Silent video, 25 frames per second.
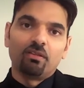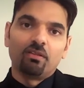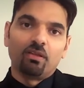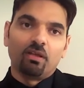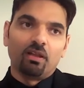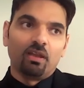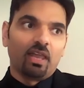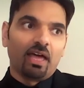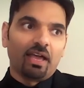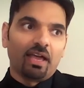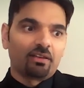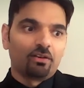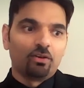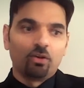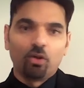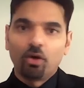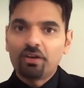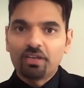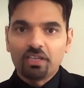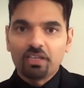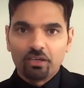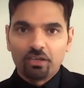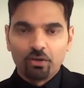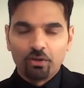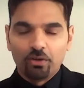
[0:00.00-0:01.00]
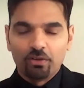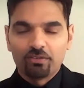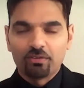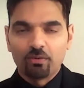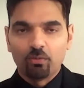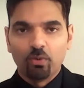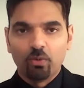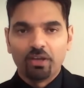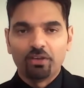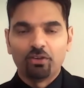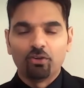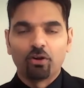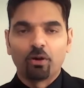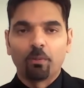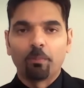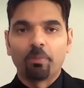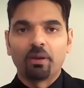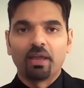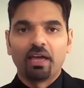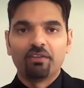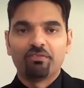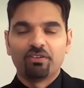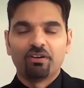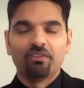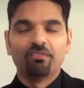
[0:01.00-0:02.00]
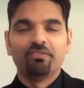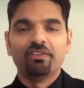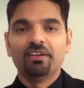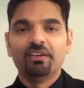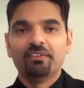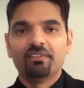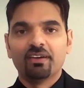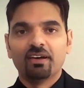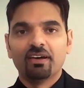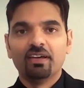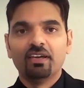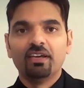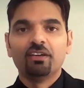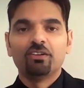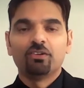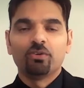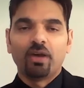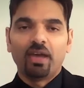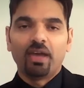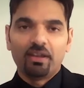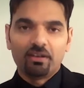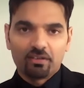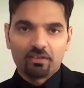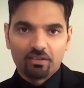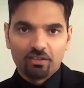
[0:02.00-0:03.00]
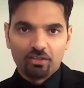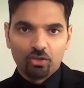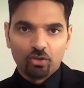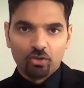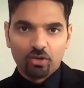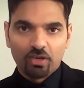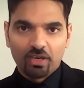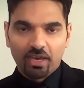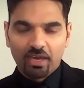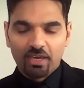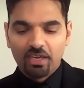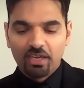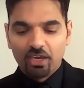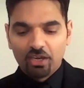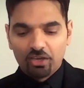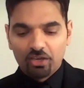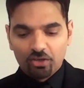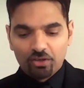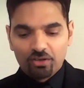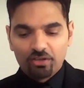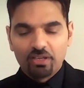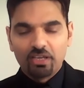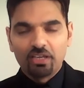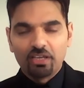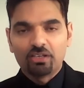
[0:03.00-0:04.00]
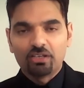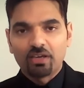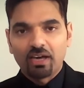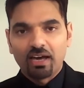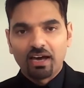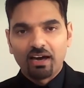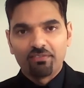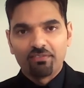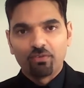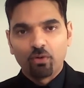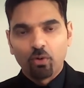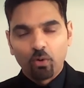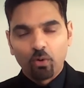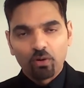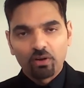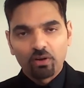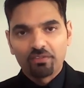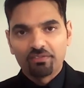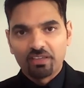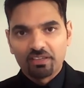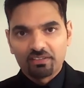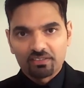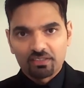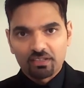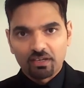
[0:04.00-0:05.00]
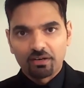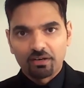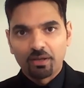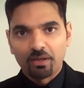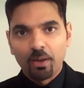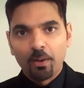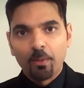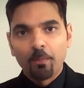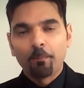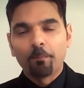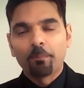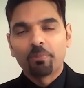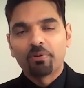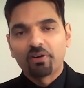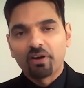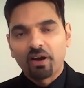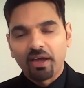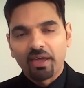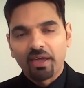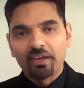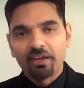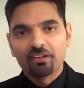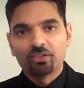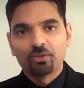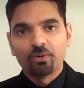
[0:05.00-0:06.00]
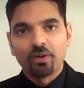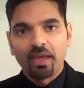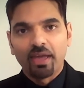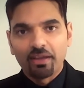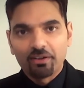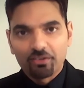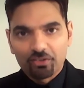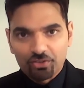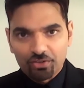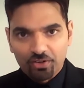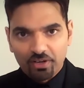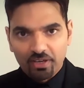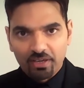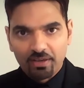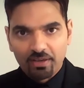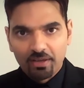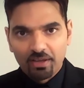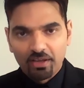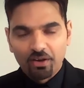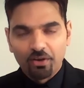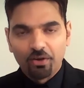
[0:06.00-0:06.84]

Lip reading: like non-EUs, when you're applying for a visa to enter the UK, you need to have all of this done prior to entry,